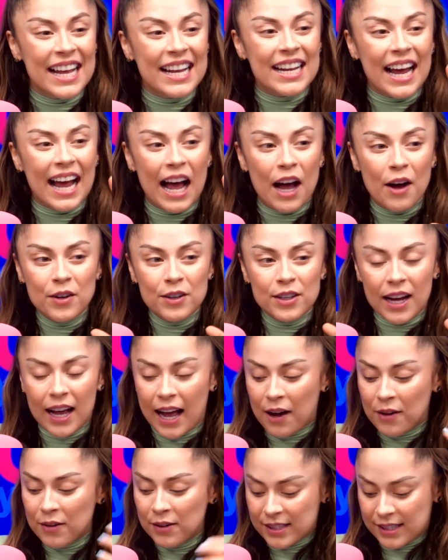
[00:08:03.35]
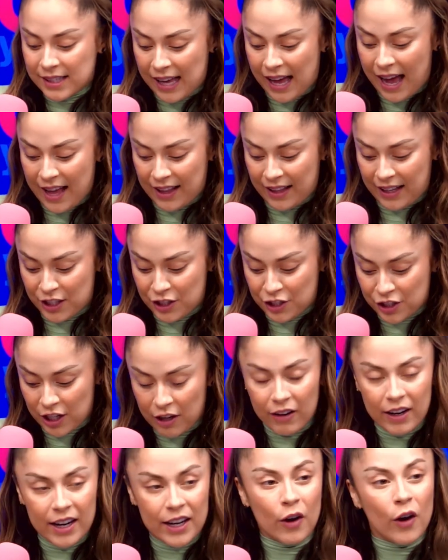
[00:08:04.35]
and how how is that like
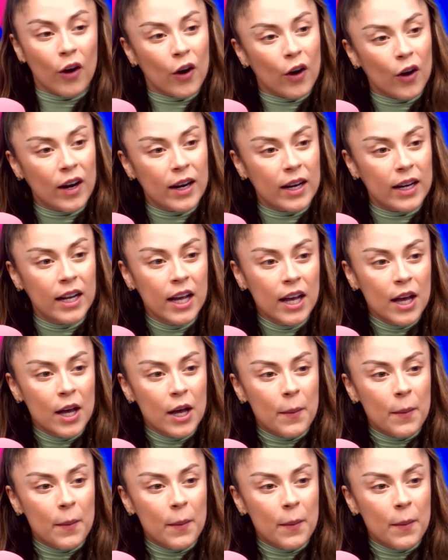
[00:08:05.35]
sharing her and